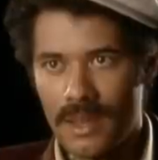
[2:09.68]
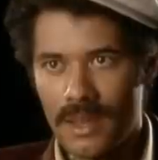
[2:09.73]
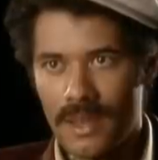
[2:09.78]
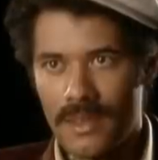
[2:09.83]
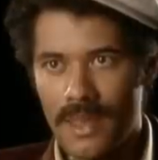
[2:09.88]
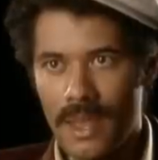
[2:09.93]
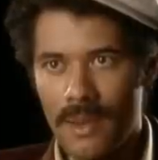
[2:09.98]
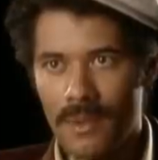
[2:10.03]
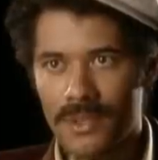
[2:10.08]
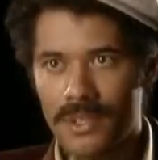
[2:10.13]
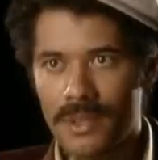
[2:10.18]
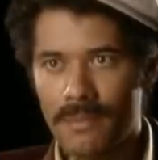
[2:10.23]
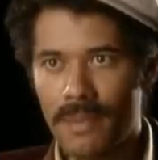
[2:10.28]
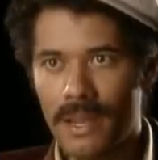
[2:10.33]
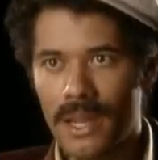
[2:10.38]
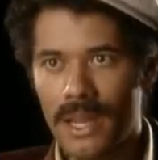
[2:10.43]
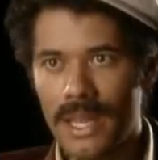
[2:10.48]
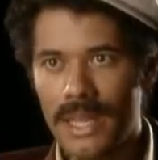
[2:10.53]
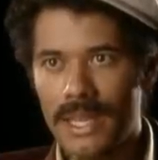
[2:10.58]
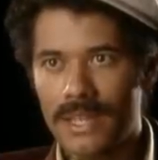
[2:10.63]
There was a
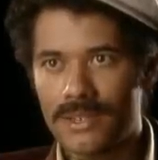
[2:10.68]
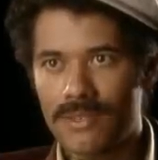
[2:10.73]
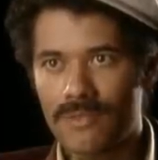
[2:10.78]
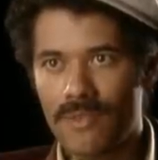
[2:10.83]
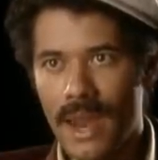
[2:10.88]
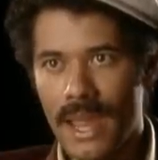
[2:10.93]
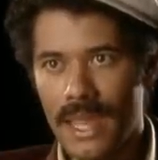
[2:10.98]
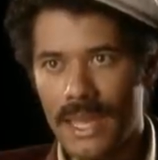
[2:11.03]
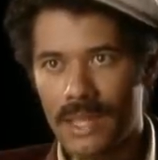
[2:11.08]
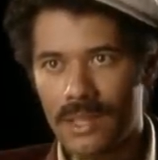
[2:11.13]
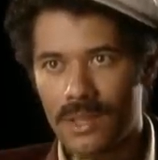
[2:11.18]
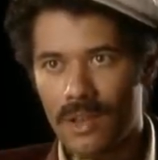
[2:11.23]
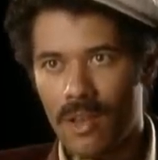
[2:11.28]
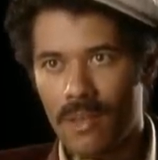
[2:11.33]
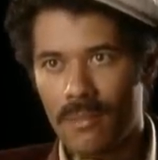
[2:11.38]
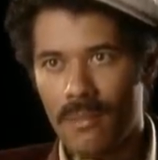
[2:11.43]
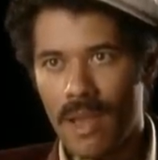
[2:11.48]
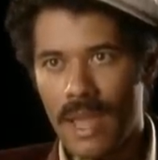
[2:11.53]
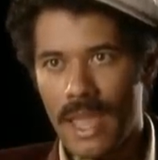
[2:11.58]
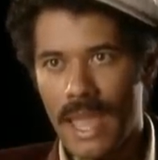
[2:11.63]
police raid on
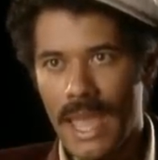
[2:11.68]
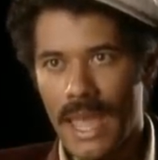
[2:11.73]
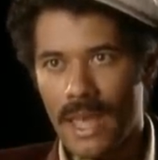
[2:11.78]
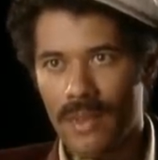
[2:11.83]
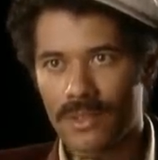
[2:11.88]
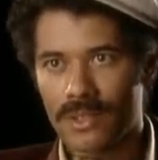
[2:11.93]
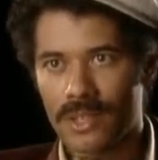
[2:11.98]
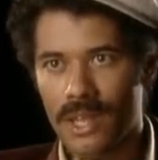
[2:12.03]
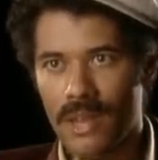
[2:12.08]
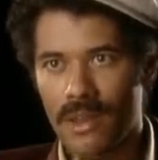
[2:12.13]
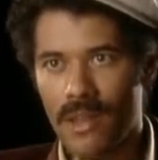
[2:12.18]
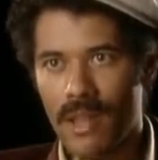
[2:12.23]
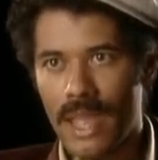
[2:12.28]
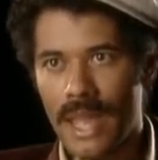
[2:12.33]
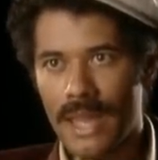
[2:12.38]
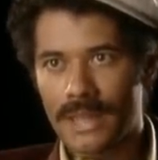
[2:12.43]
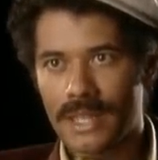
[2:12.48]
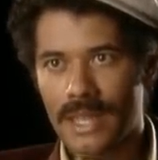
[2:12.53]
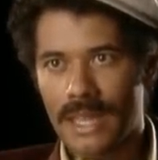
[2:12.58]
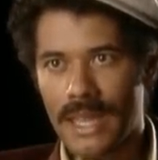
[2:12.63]
my house and I
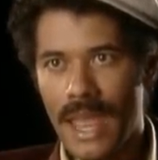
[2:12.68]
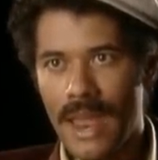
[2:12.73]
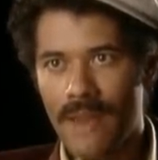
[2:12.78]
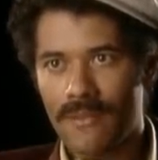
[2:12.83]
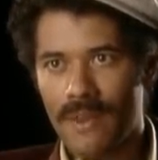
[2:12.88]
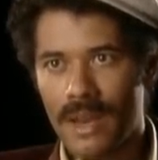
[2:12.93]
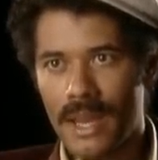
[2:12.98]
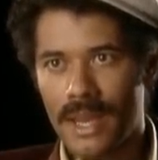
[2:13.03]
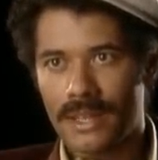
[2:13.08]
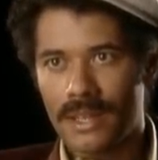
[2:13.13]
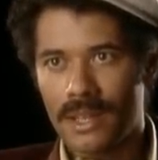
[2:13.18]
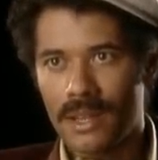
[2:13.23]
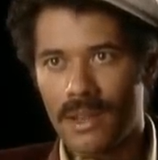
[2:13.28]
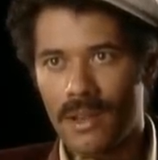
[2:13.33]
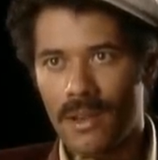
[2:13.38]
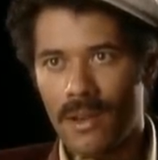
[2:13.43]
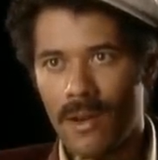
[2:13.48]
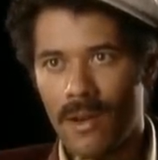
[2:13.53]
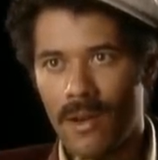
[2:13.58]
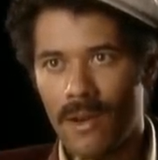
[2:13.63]
had to get rid
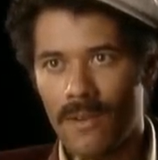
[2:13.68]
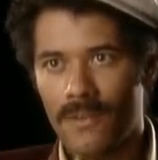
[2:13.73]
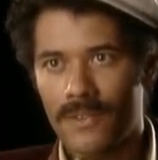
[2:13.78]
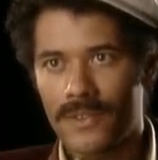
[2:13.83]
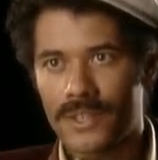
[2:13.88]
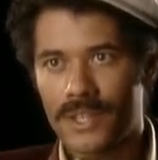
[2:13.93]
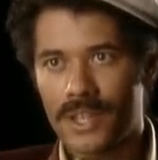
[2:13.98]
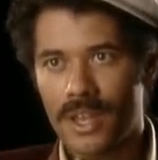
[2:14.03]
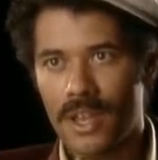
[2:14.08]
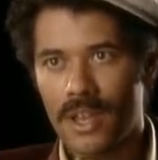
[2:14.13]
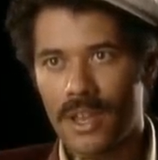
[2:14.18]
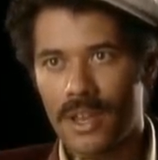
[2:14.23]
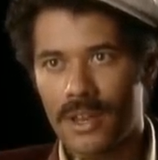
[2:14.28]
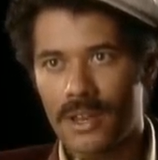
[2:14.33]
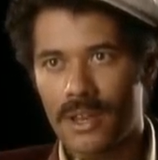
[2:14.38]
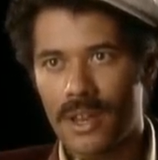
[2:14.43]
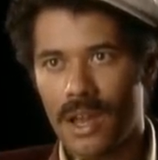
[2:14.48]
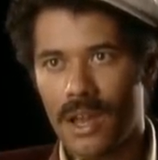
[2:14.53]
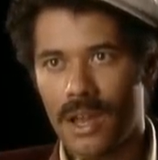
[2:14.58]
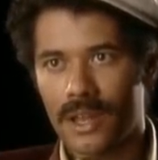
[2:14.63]
of
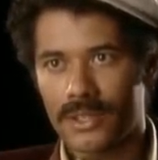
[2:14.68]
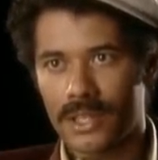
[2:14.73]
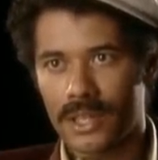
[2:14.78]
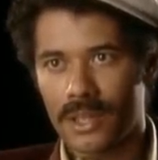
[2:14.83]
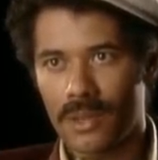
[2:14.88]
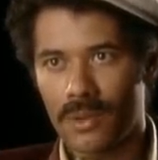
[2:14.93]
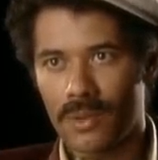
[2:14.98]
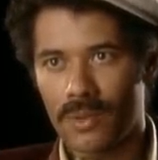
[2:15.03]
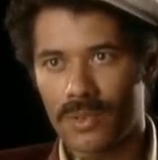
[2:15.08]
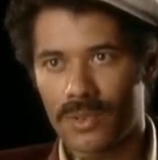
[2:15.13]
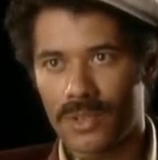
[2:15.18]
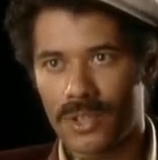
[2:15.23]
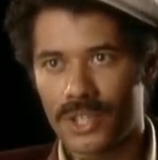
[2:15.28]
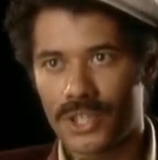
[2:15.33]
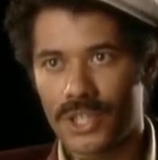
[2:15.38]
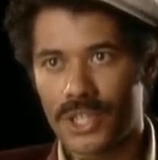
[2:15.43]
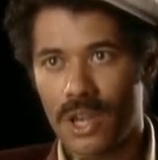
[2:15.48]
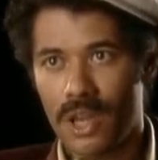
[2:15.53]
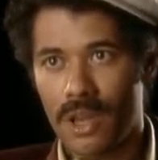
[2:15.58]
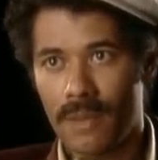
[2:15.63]
certain articles
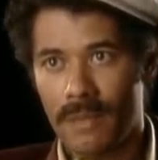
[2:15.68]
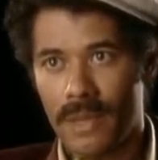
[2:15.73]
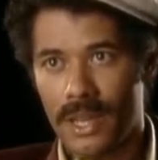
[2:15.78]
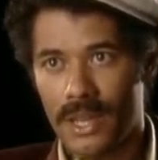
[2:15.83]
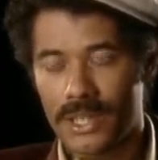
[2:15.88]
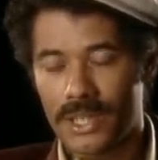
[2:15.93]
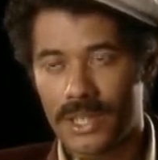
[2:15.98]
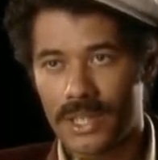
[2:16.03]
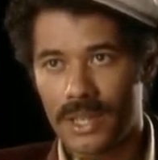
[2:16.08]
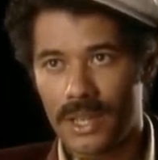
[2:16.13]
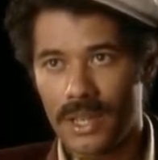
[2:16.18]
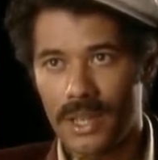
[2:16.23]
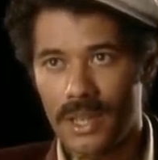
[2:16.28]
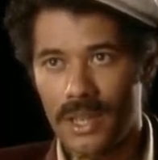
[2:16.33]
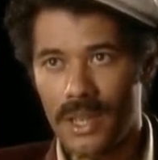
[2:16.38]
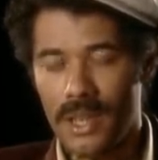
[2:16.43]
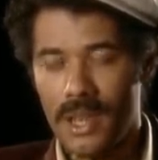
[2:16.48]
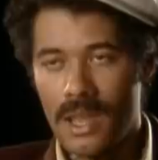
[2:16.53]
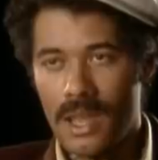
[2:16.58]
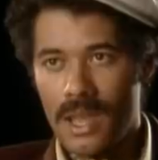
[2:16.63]
sharpish.
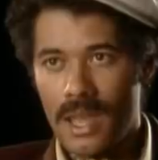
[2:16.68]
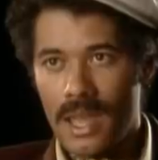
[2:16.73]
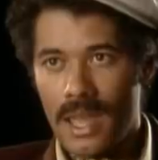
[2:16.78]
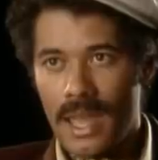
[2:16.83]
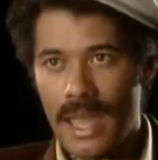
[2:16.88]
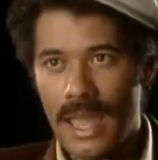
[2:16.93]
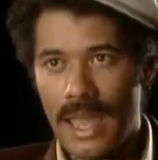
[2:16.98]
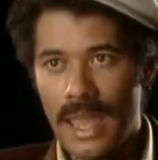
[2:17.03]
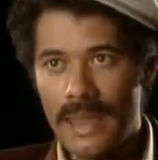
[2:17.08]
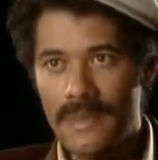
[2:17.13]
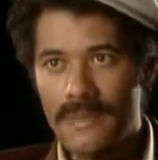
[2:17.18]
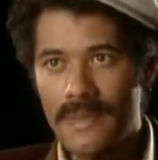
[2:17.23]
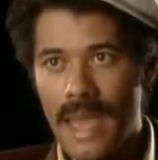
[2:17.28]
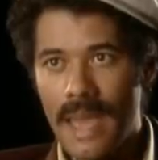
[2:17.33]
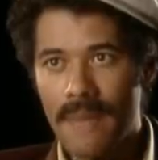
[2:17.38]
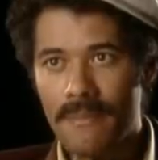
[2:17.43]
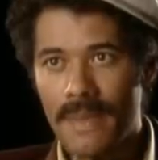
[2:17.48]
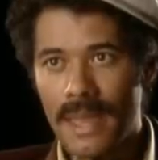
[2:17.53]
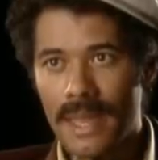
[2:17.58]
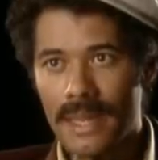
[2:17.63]
In
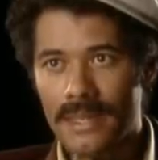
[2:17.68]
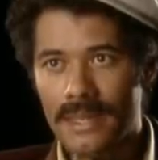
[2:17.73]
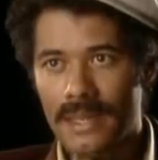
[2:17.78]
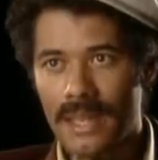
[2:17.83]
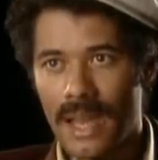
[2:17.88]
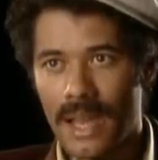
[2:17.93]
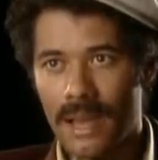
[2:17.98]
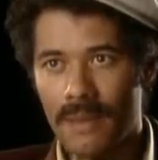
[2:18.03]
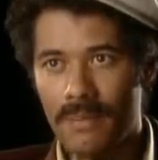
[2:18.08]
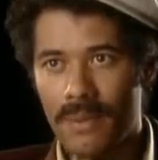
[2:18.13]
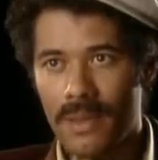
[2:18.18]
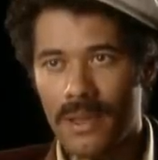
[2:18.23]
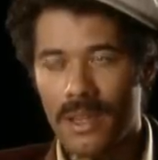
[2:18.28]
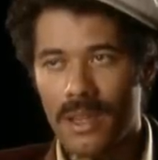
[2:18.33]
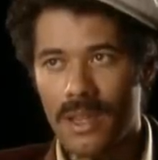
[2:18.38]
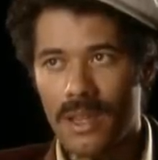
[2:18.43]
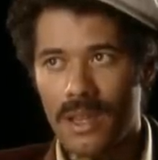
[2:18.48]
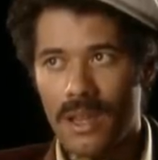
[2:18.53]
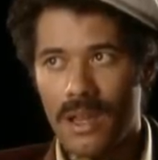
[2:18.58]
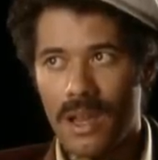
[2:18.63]
that mix-up,
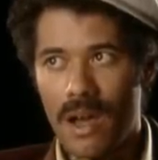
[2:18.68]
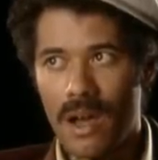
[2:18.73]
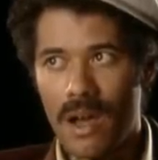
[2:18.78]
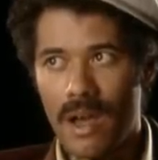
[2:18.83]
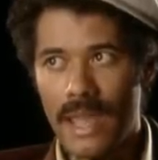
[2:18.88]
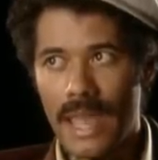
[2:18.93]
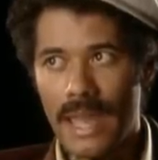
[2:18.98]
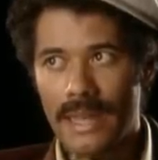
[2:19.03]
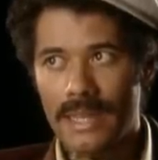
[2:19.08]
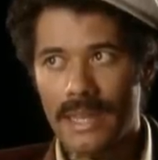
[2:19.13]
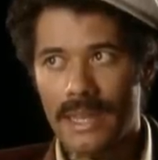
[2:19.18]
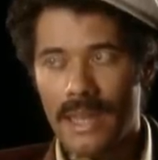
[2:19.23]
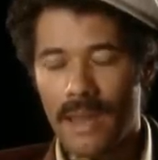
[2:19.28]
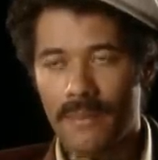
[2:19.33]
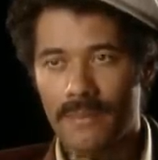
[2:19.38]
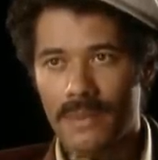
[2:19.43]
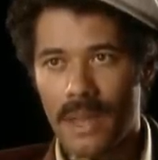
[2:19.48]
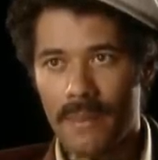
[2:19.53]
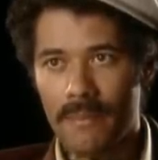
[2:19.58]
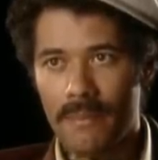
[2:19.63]
I ended
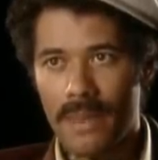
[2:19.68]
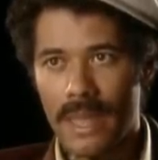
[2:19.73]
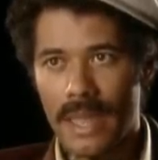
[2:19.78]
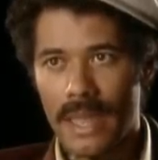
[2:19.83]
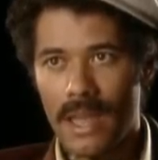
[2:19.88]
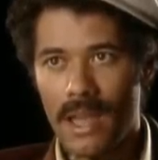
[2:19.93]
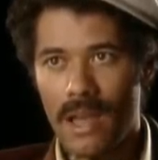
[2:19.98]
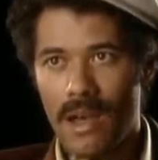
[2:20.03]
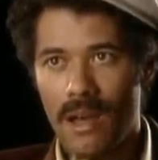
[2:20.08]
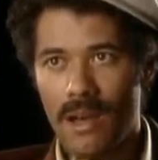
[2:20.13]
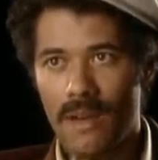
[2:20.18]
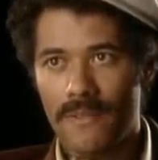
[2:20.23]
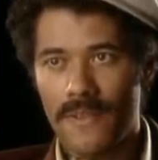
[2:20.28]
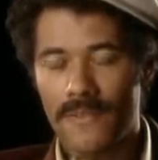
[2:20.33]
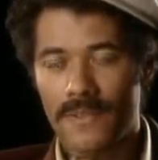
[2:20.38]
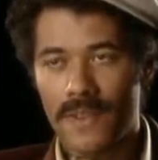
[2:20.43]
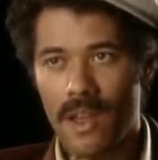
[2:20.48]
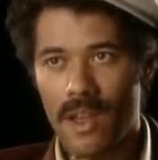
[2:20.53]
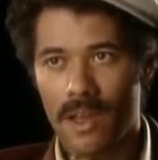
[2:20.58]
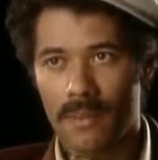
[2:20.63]
up dumping half
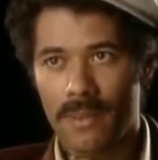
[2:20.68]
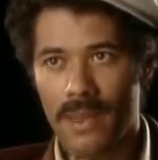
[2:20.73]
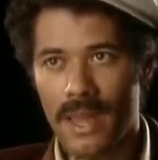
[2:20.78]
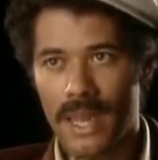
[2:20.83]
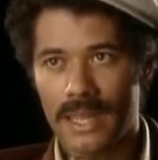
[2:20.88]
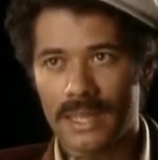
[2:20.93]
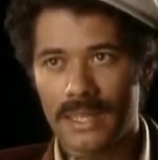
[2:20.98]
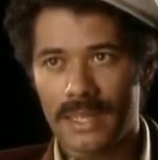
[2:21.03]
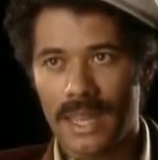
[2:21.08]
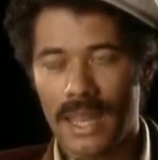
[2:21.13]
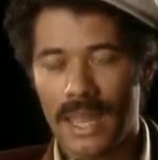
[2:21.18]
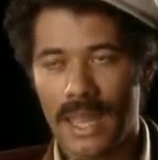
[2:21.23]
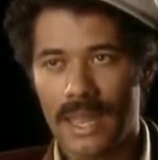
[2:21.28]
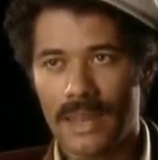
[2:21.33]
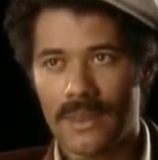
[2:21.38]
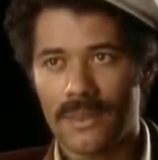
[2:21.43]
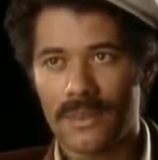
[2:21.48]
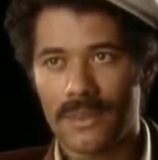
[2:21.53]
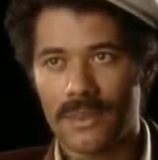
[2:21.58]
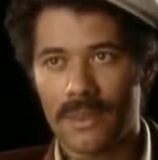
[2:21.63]
of Darkplace
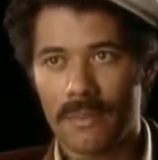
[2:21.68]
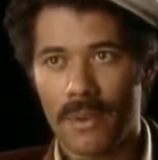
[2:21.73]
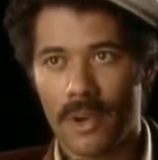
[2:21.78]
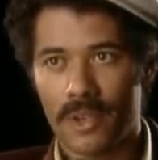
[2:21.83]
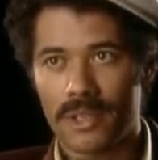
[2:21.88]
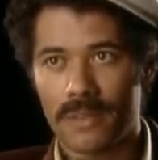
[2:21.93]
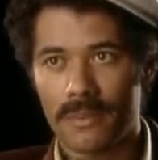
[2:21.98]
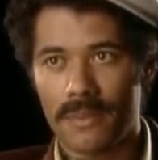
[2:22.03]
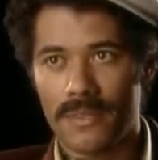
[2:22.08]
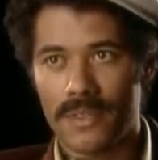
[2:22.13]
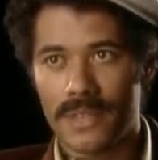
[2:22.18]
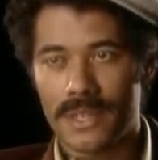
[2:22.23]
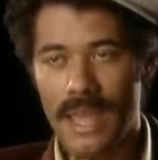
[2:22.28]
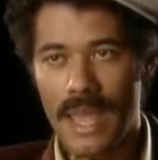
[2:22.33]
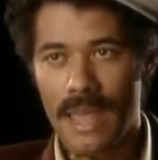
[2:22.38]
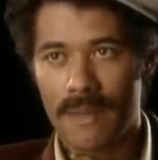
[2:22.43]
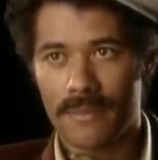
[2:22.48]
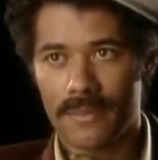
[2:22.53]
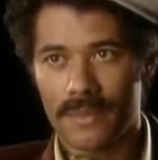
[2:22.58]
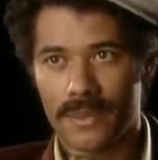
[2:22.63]
in the bottom of the
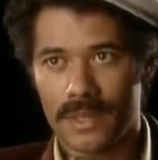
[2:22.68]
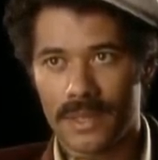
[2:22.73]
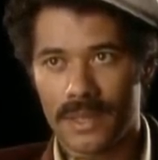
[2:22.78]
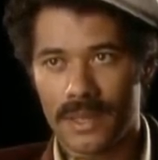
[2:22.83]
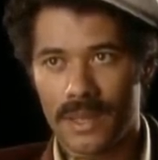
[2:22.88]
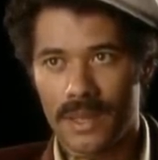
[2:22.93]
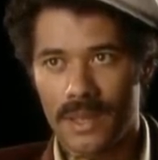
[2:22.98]
Thames.